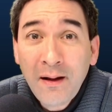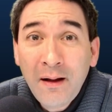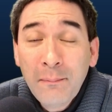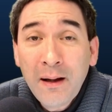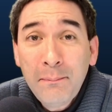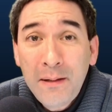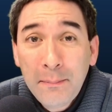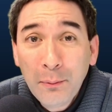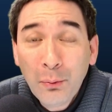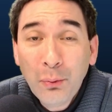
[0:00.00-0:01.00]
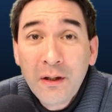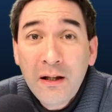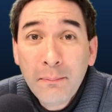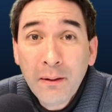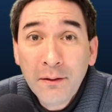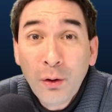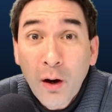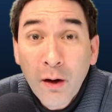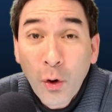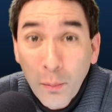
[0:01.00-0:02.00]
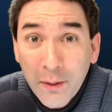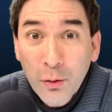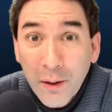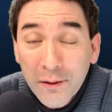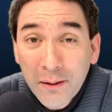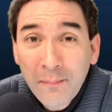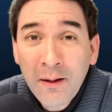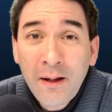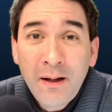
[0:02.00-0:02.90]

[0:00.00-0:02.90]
by people who keep an, a home aquarium.